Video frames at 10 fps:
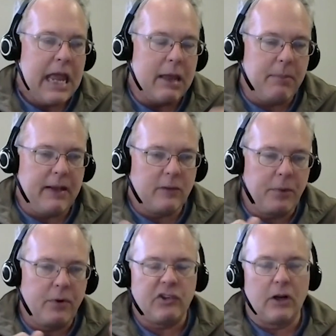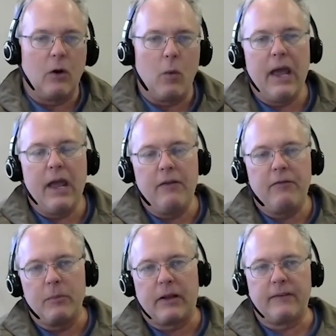it means pushing away
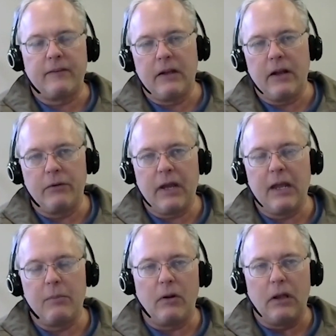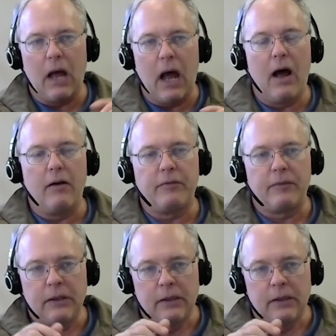from the casino table of